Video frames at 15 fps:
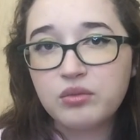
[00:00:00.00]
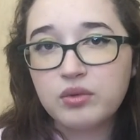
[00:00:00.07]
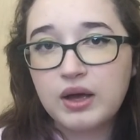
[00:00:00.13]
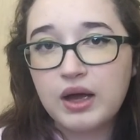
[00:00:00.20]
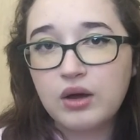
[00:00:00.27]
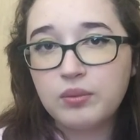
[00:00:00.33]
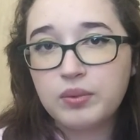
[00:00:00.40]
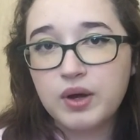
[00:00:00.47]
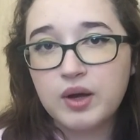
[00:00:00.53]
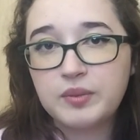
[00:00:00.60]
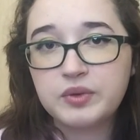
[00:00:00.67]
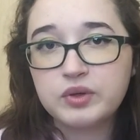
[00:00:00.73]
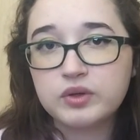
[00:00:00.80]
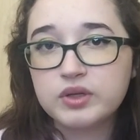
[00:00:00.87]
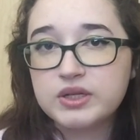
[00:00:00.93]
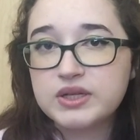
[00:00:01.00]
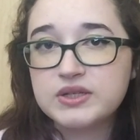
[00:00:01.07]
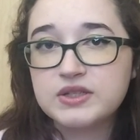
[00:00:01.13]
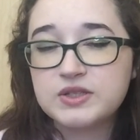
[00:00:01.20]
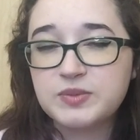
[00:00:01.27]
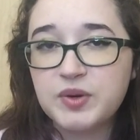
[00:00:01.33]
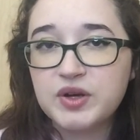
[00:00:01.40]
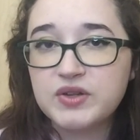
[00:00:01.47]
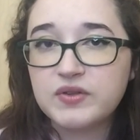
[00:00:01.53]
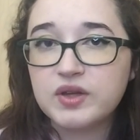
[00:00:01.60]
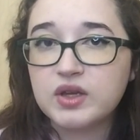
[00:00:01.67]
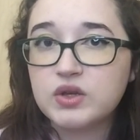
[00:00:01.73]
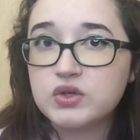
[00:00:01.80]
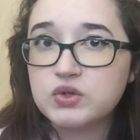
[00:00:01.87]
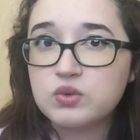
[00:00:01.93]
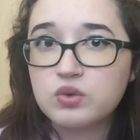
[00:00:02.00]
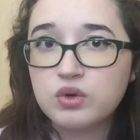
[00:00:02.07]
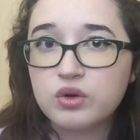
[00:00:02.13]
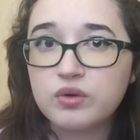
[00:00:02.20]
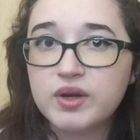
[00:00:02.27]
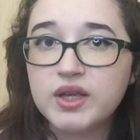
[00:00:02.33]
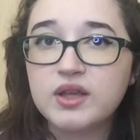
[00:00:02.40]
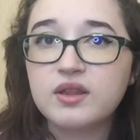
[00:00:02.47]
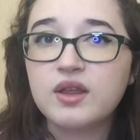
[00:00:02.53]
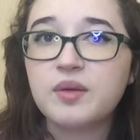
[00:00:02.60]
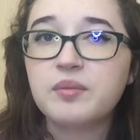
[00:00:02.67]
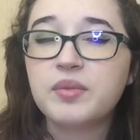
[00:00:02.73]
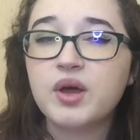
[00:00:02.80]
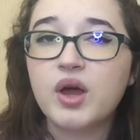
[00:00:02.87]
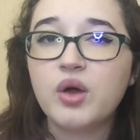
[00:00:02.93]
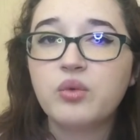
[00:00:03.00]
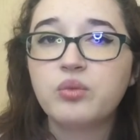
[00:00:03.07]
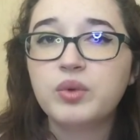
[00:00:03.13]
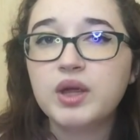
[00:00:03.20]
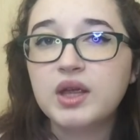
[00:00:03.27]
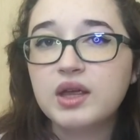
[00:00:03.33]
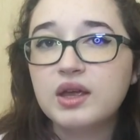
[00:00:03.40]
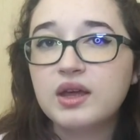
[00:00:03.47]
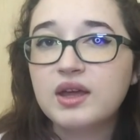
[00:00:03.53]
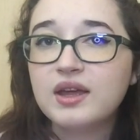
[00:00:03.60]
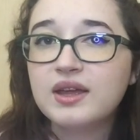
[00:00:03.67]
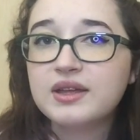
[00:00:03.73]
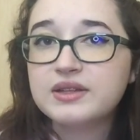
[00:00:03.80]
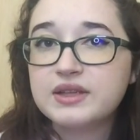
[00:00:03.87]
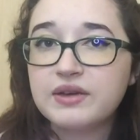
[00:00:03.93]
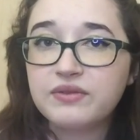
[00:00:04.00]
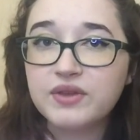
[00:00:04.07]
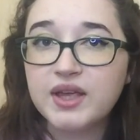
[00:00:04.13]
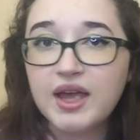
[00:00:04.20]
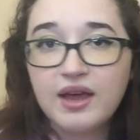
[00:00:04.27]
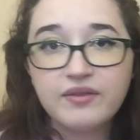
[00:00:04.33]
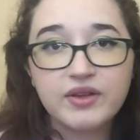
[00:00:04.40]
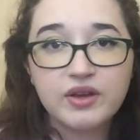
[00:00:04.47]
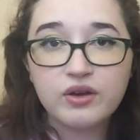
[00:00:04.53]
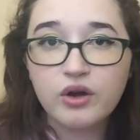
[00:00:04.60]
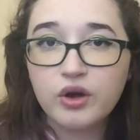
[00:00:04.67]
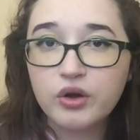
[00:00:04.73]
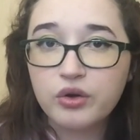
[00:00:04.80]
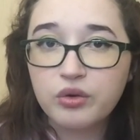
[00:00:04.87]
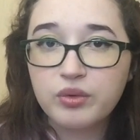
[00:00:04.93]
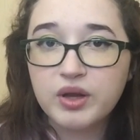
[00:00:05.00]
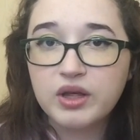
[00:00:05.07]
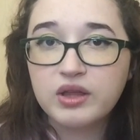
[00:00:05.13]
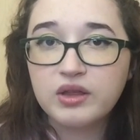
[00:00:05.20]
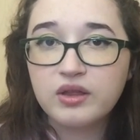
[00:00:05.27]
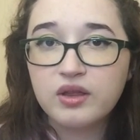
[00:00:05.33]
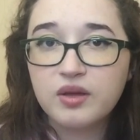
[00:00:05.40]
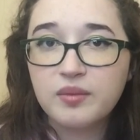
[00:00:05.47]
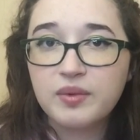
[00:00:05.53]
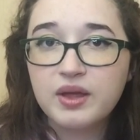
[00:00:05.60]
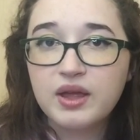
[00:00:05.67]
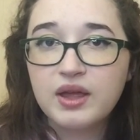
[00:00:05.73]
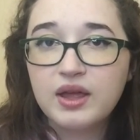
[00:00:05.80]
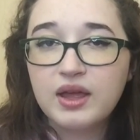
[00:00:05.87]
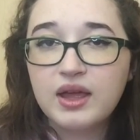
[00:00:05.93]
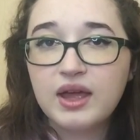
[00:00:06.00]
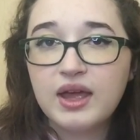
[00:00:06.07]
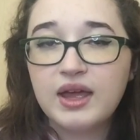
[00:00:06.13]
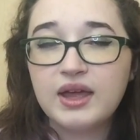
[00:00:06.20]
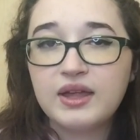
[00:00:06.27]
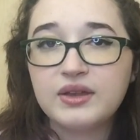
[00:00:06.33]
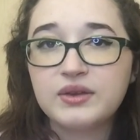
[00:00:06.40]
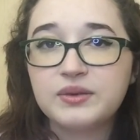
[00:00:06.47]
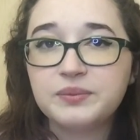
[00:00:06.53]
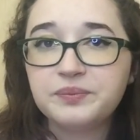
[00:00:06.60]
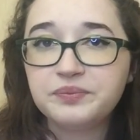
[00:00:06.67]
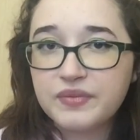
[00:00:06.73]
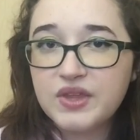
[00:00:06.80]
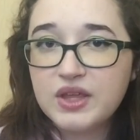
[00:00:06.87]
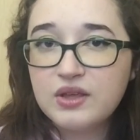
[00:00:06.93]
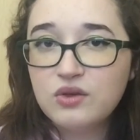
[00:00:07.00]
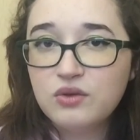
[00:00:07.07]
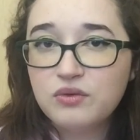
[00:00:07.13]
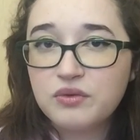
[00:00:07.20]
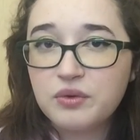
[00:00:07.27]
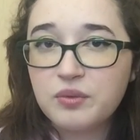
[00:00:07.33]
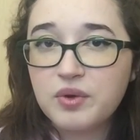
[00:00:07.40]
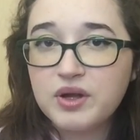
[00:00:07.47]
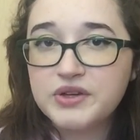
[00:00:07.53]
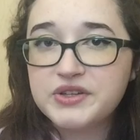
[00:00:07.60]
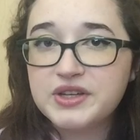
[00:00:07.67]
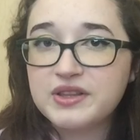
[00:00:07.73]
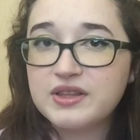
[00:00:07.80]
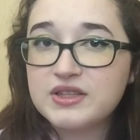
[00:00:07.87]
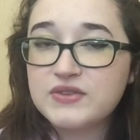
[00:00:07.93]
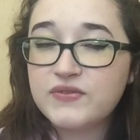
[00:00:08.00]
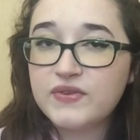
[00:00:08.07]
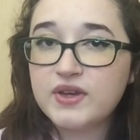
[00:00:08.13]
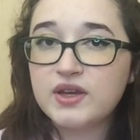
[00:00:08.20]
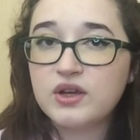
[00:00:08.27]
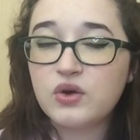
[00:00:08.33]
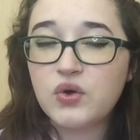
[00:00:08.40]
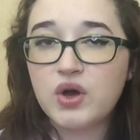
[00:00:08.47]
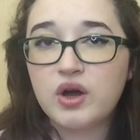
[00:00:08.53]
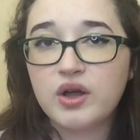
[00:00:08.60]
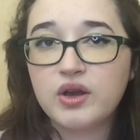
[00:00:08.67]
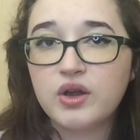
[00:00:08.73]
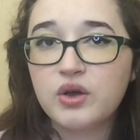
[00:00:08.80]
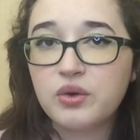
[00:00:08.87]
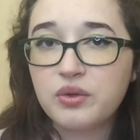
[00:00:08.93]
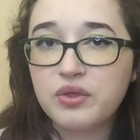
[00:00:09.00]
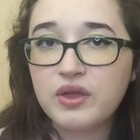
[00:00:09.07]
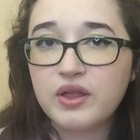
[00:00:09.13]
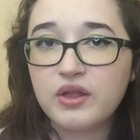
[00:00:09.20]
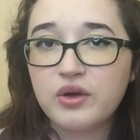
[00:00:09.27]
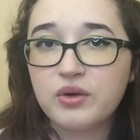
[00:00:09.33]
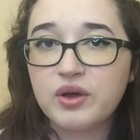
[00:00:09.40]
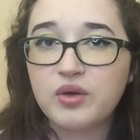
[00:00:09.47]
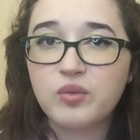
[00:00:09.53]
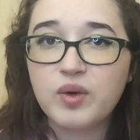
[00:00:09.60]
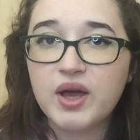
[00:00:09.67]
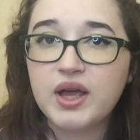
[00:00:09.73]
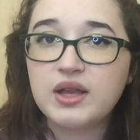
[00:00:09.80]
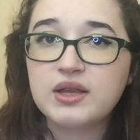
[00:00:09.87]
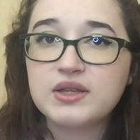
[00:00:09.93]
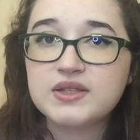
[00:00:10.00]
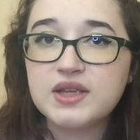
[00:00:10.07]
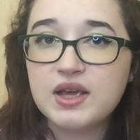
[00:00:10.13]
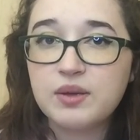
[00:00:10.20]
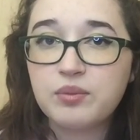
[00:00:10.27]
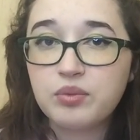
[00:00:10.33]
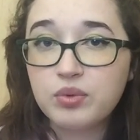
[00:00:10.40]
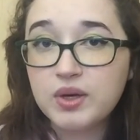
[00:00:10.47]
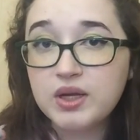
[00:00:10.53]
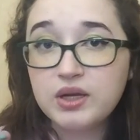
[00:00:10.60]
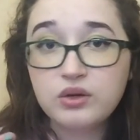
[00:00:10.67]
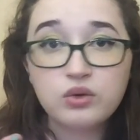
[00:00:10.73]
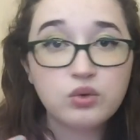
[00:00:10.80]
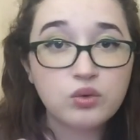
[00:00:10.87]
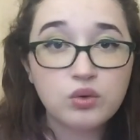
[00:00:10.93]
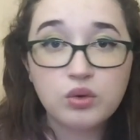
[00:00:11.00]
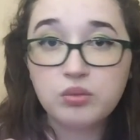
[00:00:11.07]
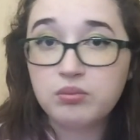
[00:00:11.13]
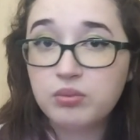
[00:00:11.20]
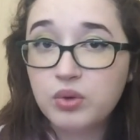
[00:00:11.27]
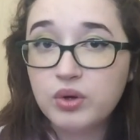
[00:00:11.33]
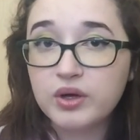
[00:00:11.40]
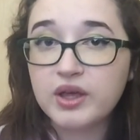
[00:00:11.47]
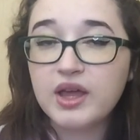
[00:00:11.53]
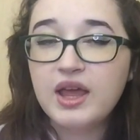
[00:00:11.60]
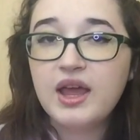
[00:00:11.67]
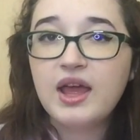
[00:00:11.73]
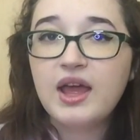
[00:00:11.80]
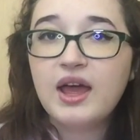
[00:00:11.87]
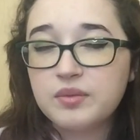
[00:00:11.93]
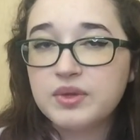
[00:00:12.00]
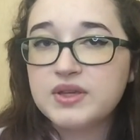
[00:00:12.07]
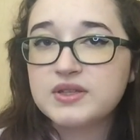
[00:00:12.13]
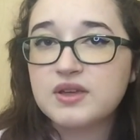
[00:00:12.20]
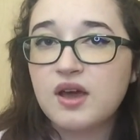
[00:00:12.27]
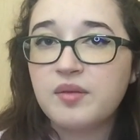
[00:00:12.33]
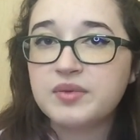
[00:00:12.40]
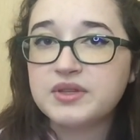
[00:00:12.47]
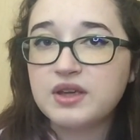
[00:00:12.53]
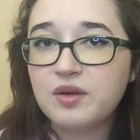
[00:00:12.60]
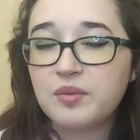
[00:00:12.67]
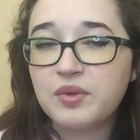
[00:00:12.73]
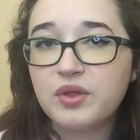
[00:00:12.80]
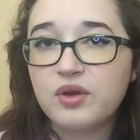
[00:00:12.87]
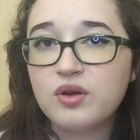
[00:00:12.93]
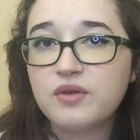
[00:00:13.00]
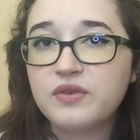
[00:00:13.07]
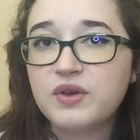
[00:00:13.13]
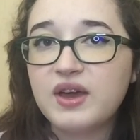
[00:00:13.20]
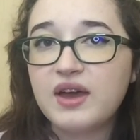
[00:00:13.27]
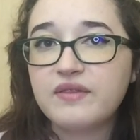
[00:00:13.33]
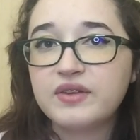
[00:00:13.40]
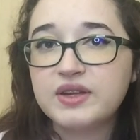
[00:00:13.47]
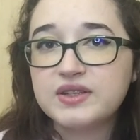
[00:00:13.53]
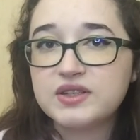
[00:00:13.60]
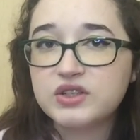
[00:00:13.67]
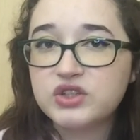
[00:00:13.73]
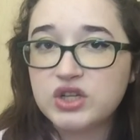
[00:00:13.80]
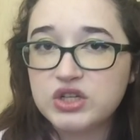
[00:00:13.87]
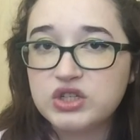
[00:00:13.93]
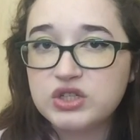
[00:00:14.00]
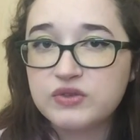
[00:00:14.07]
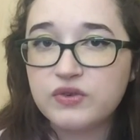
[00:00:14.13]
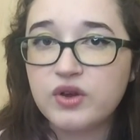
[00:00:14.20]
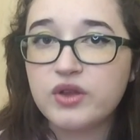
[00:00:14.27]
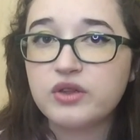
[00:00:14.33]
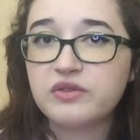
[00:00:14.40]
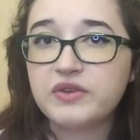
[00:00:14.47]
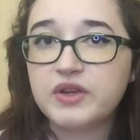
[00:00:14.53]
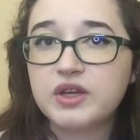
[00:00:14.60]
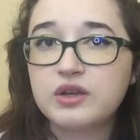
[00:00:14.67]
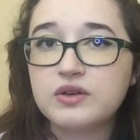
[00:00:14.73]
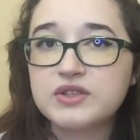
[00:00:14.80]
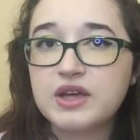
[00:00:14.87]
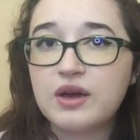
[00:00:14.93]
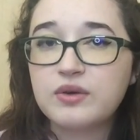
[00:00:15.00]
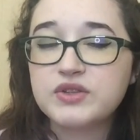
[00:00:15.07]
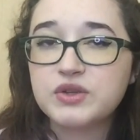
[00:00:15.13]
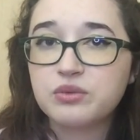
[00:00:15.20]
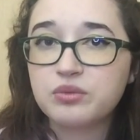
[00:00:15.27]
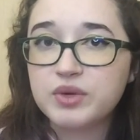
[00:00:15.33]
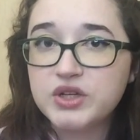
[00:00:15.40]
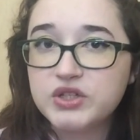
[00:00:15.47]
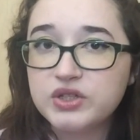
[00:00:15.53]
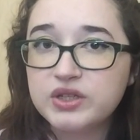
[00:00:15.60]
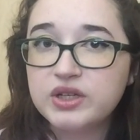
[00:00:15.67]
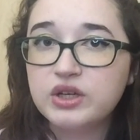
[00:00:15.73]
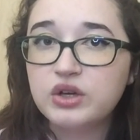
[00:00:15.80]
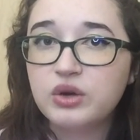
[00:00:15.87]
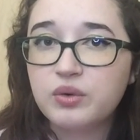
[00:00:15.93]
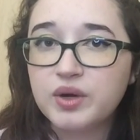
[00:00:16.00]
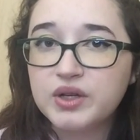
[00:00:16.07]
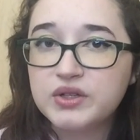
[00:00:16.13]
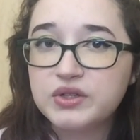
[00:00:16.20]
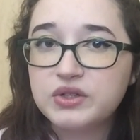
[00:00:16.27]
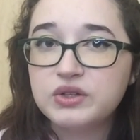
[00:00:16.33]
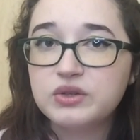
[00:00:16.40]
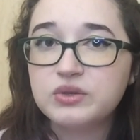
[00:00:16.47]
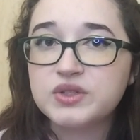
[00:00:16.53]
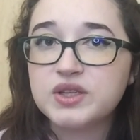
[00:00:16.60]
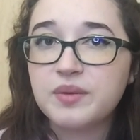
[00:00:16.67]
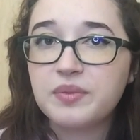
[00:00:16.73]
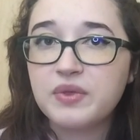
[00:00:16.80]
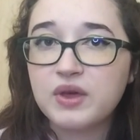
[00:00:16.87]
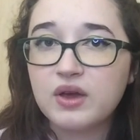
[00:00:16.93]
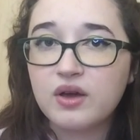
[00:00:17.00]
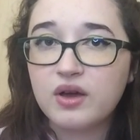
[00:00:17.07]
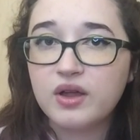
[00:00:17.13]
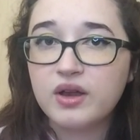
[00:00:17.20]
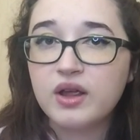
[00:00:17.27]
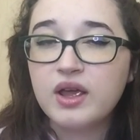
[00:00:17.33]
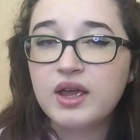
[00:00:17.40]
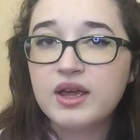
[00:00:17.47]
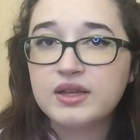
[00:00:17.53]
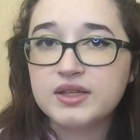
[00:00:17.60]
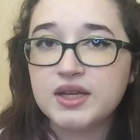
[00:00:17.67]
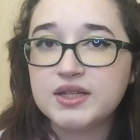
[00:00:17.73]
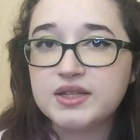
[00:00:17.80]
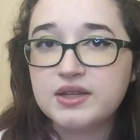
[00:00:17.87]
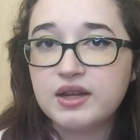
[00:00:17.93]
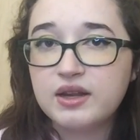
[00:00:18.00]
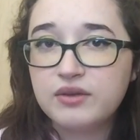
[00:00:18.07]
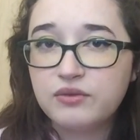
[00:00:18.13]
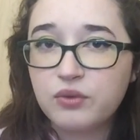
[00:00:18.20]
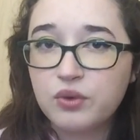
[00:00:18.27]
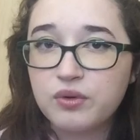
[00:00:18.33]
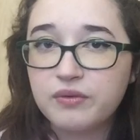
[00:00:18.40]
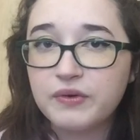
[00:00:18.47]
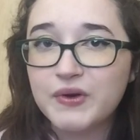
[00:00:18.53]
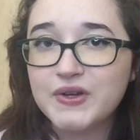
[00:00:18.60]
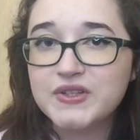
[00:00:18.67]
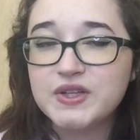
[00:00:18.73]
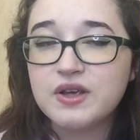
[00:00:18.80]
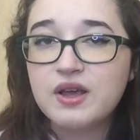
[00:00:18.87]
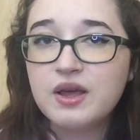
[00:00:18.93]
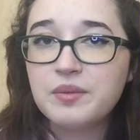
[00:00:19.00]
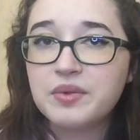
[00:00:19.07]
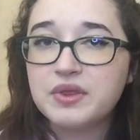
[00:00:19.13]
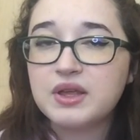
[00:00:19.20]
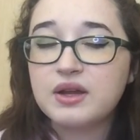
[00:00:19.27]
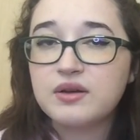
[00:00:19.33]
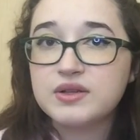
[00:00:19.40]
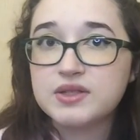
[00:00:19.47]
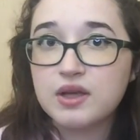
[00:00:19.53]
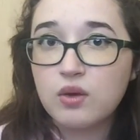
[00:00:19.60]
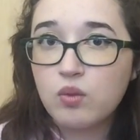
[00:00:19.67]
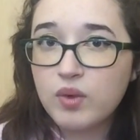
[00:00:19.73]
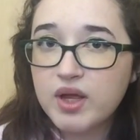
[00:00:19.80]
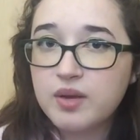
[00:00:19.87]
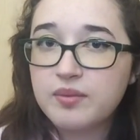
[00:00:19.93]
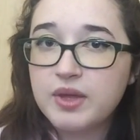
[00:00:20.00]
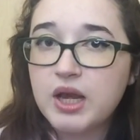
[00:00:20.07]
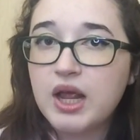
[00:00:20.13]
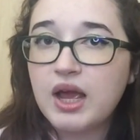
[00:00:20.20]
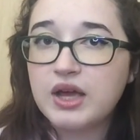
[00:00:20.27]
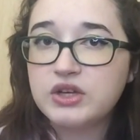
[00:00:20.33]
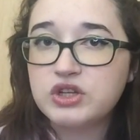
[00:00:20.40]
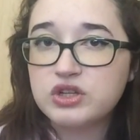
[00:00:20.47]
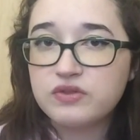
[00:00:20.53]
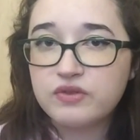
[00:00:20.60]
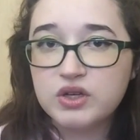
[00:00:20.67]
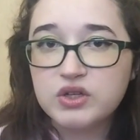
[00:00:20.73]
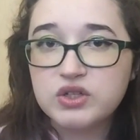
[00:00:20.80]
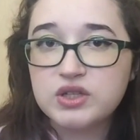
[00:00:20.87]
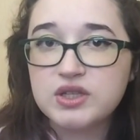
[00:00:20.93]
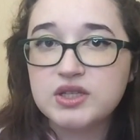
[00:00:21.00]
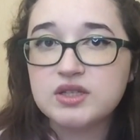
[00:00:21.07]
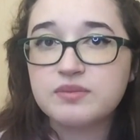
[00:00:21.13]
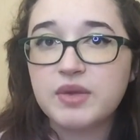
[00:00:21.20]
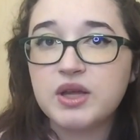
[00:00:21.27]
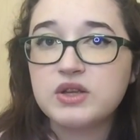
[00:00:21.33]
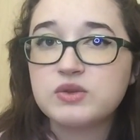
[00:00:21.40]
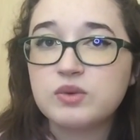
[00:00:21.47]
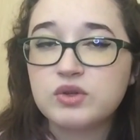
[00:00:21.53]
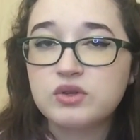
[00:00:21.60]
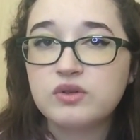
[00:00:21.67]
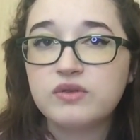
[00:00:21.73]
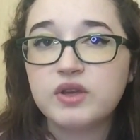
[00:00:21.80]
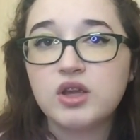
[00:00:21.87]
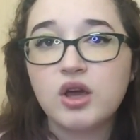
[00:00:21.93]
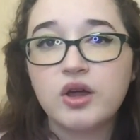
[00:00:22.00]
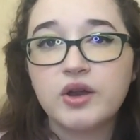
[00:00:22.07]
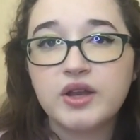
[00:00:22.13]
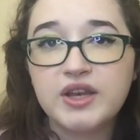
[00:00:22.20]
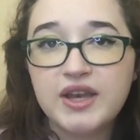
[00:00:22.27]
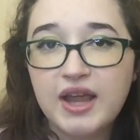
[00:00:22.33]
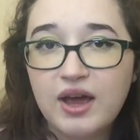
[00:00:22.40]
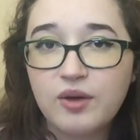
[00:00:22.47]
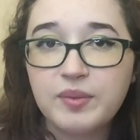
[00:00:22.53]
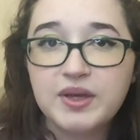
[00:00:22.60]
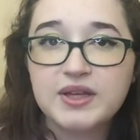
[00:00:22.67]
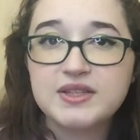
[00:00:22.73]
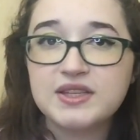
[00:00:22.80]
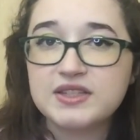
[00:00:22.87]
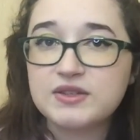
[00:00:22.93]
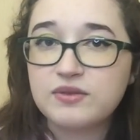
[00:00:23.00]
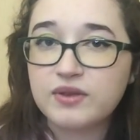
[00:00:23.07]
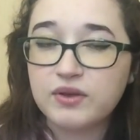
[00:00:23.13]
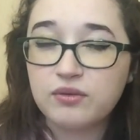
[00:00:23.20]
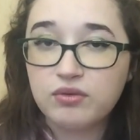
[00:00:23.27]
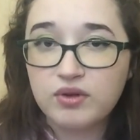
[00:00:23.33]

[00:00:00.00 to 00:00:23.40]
how popular it is as part of like a school curriculum, but we definitely have it in our curriculum. And thank you for watching this video on Othello and why it is a pretty cool book. Please comment down below if you have any suggestions for other videos. I was originally going to do something on 1984 first, but then I was like, wait a minute, I just finished this, might as well do a video on it now because it's like